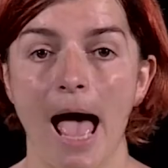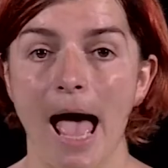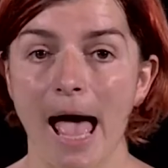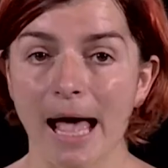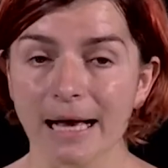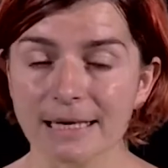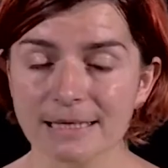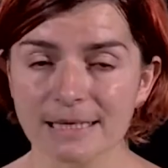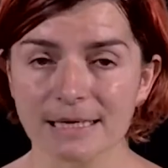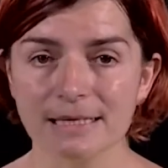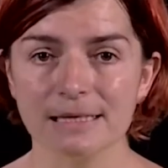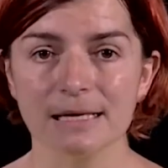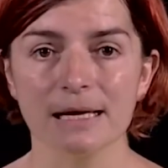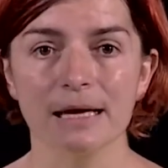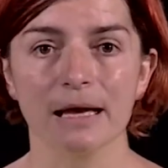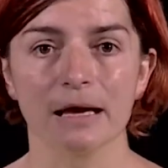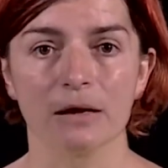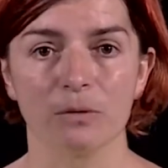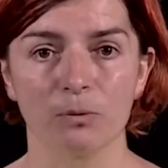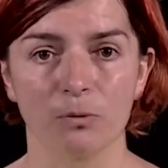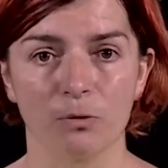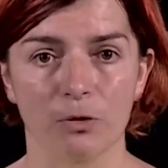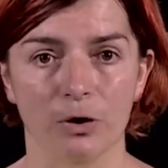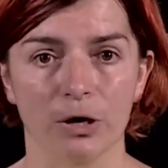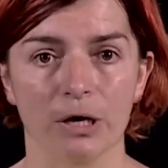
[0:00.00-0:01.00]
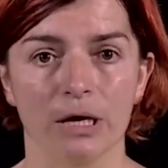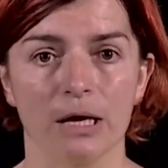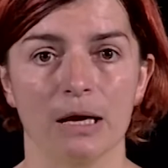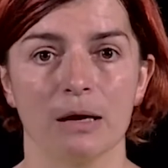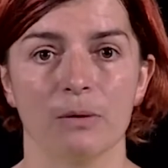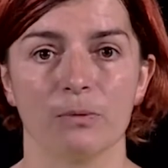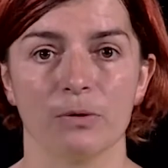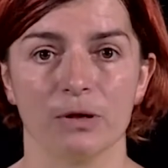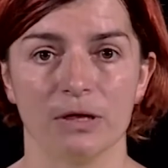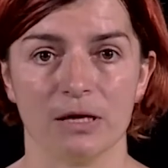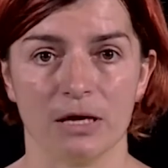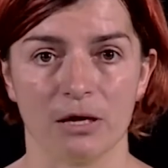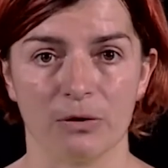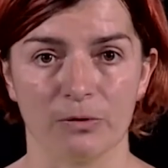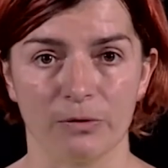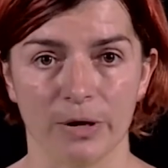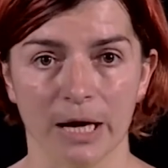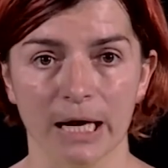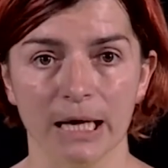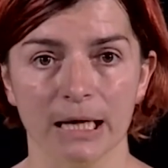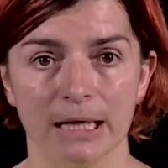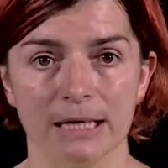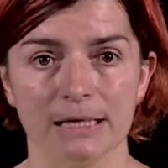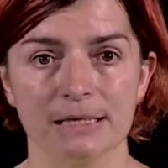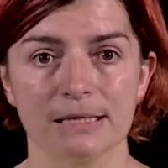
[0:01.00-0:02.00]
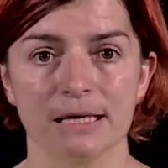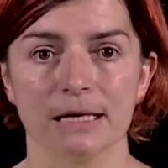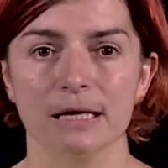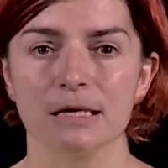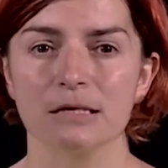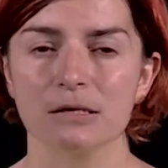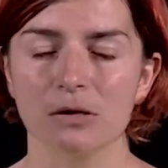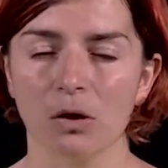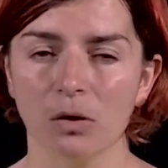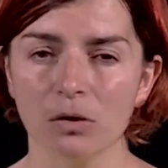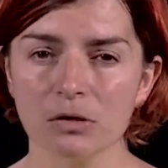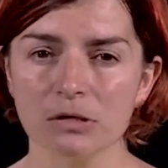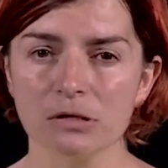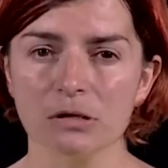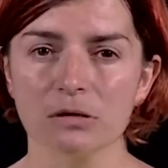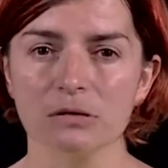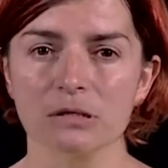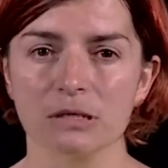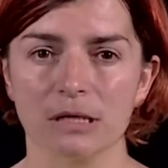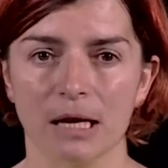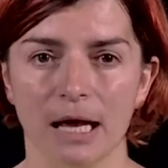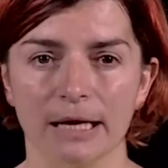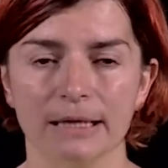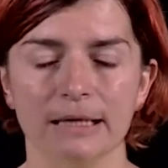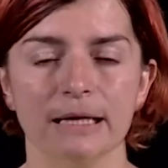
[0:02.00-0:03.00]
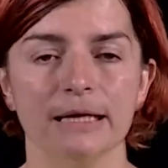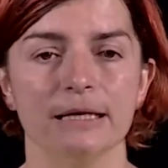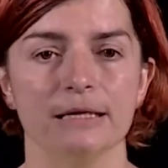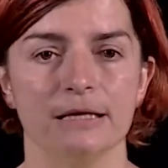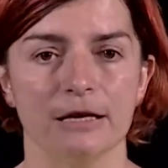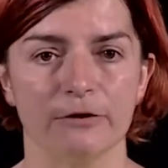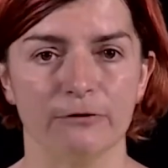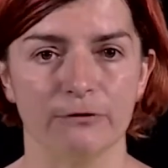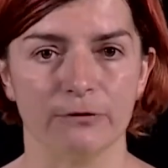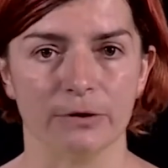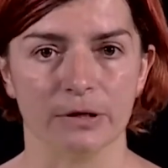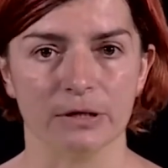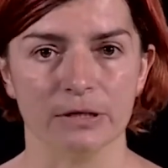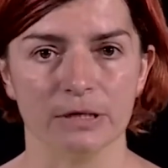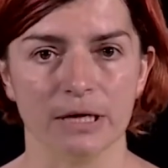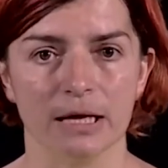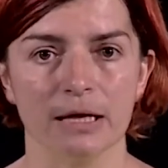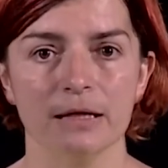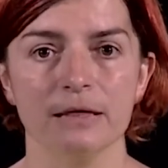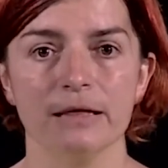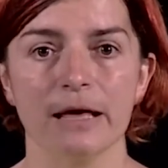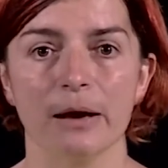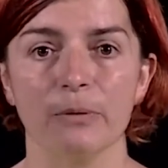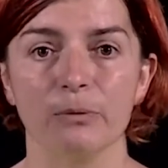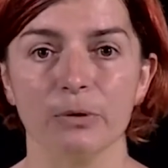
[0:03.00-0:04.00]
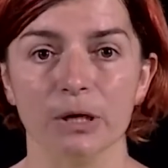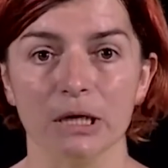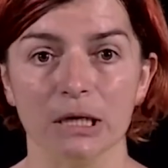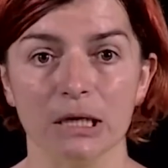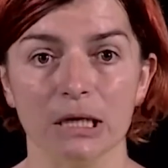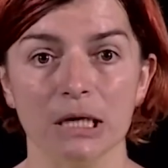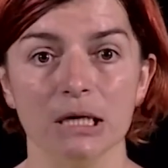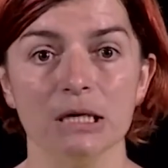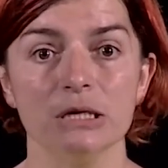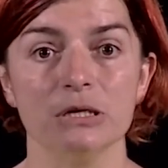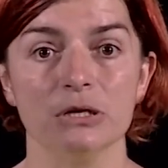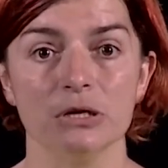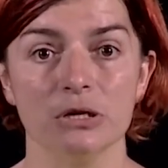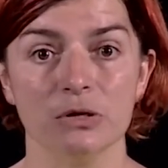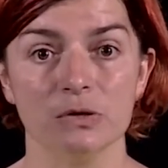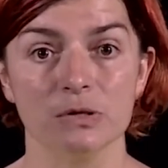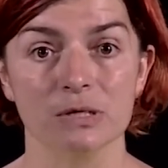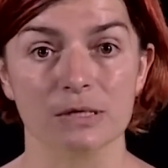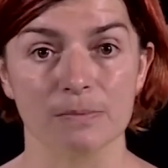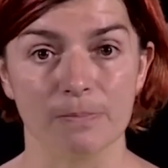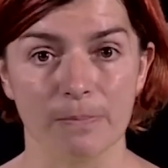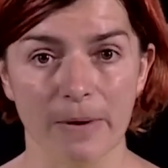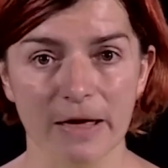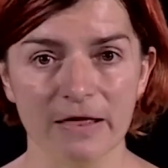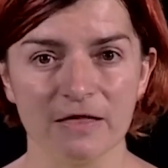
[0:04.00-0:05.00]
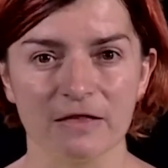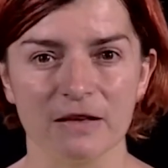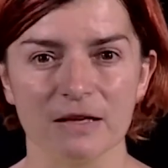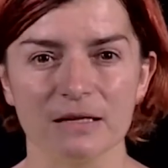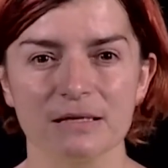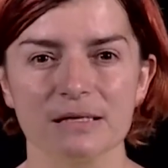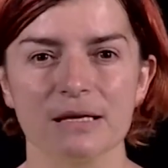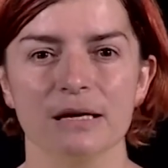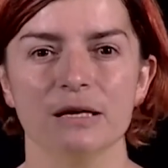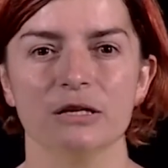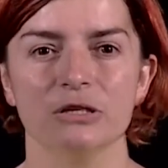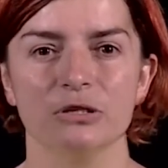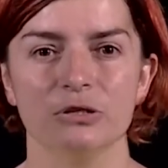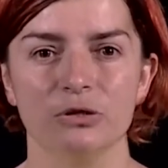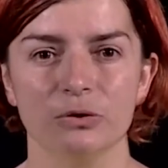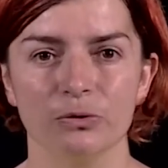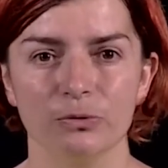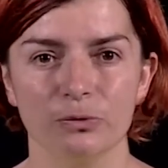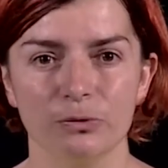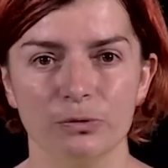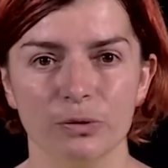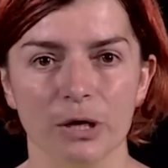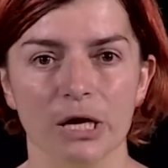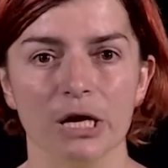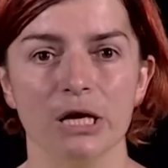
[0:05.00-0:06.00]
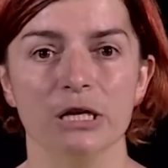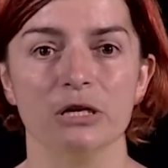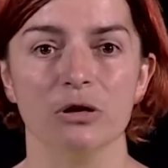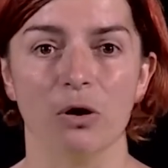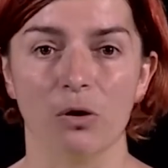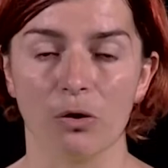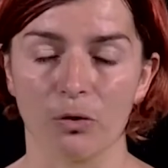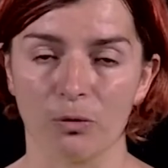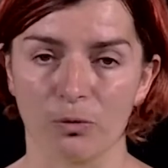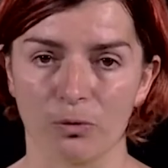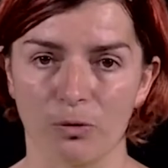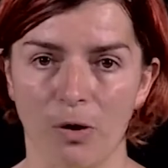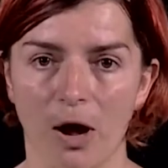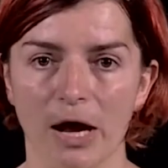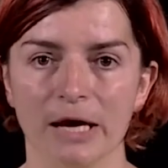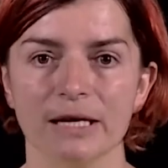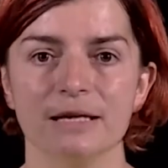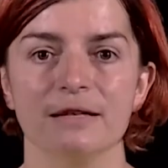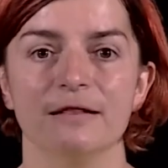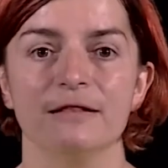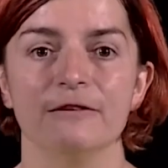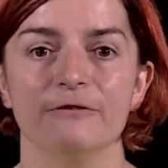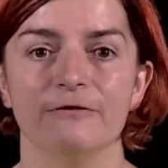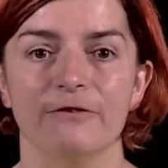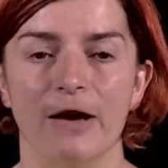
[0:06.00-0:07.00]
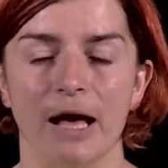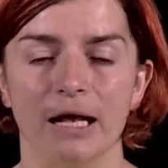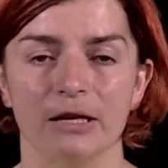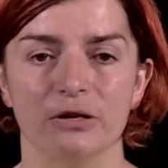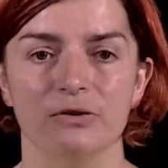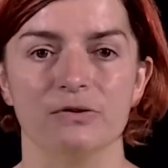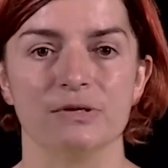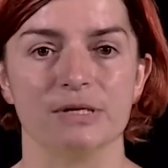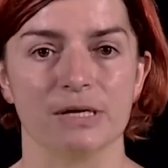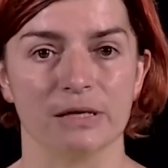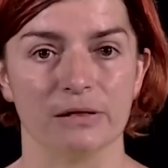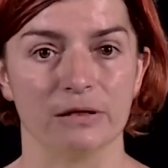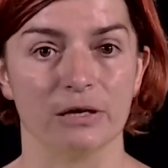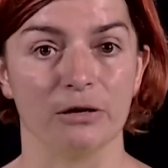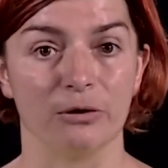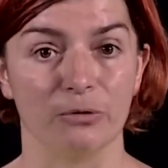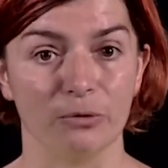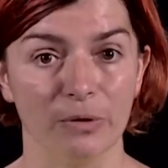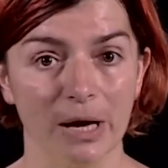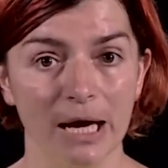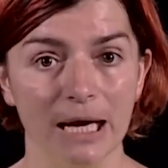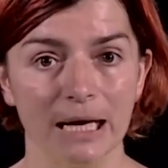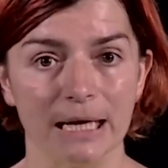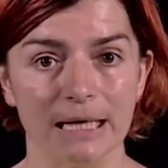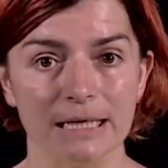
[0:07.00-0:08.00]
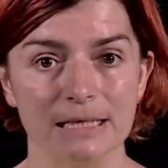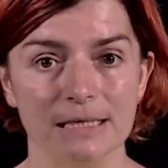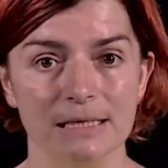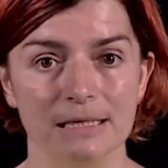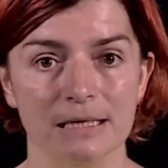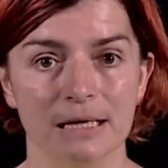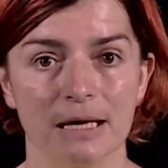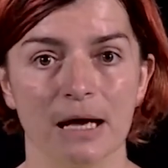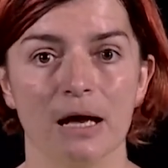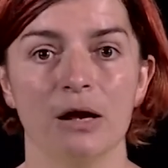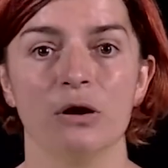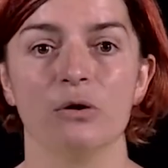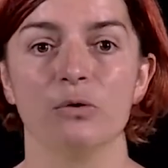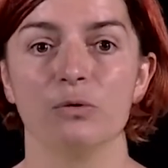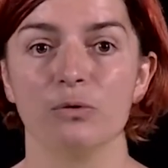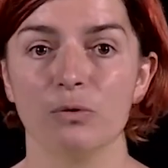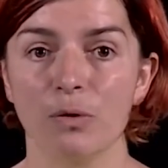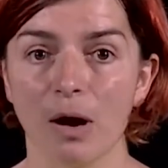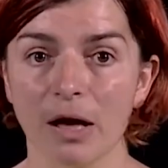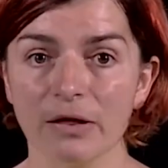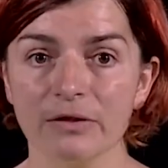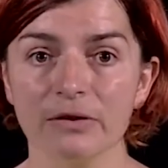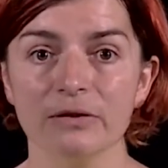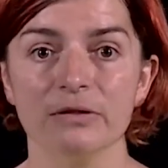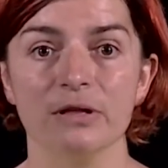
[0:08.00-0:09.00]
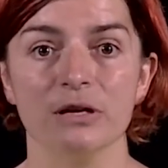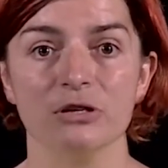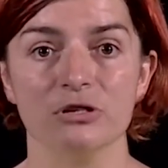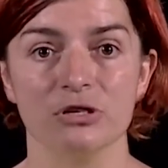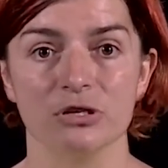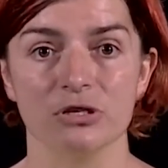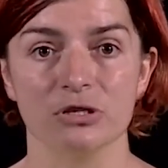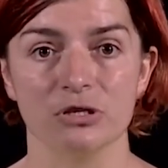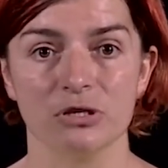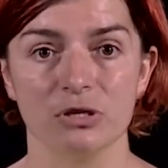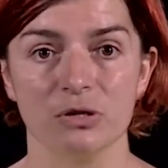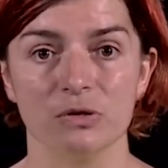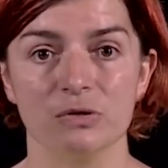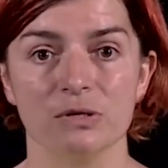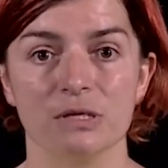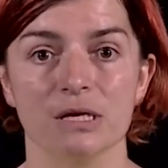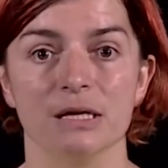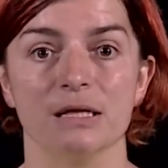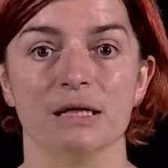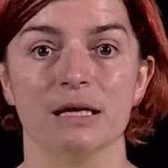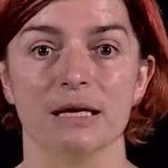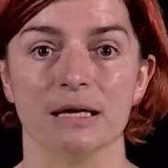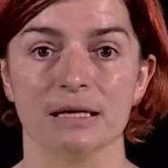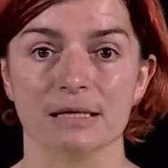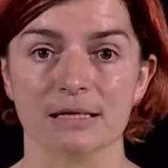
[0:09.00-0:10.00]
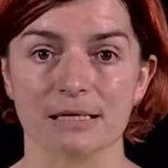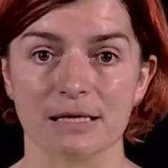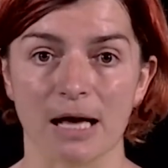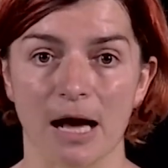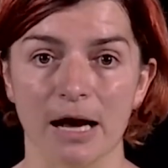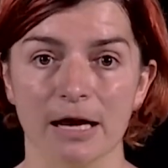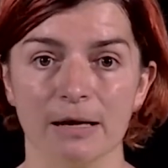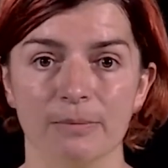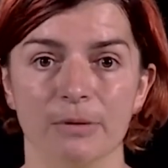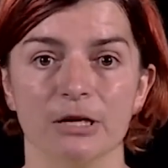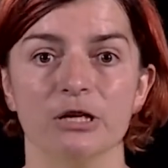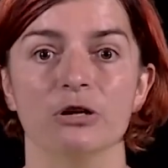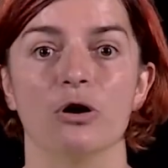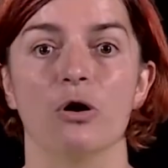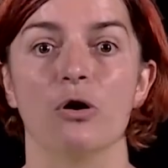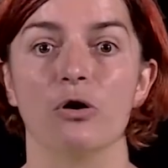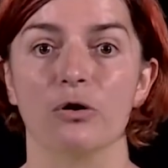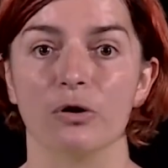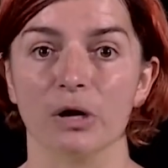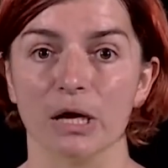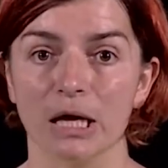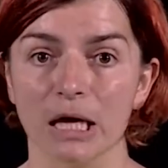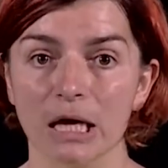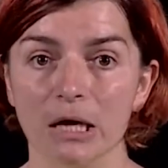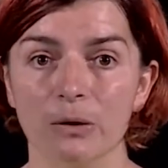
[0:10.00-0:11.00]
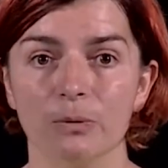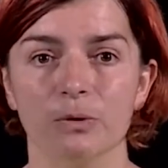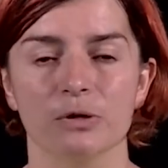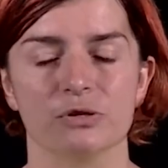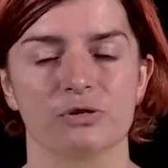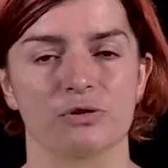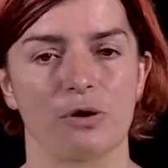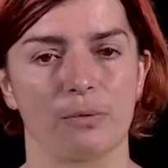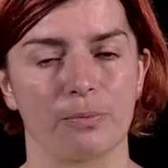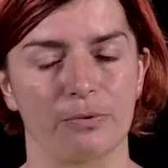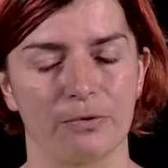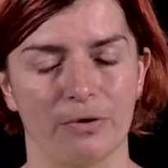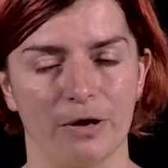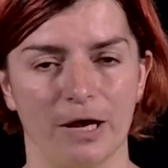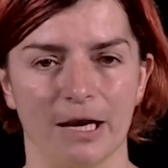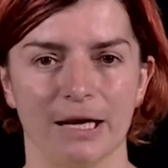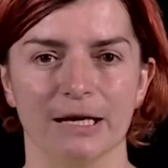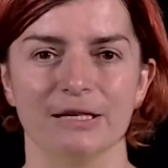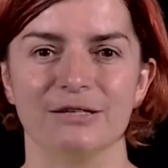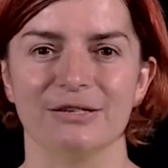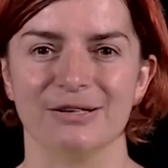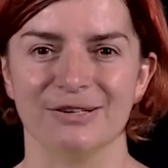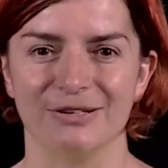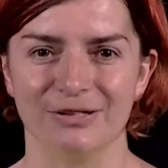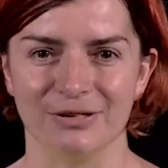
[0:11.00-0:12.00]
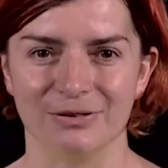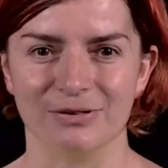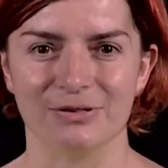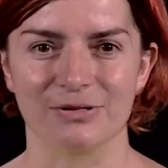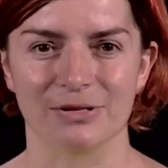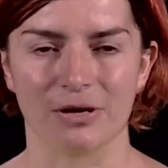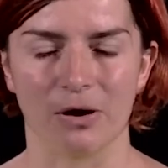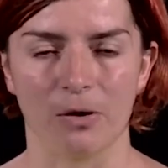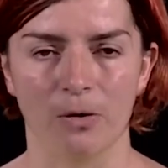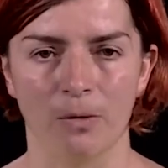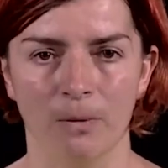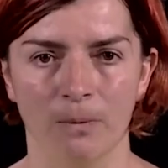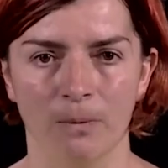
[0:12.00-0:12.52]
Accessing and working with the array list is also slightly different in that we need to use methods to read or write the values in the array list, rather than just using the assignment or equals operator to do so.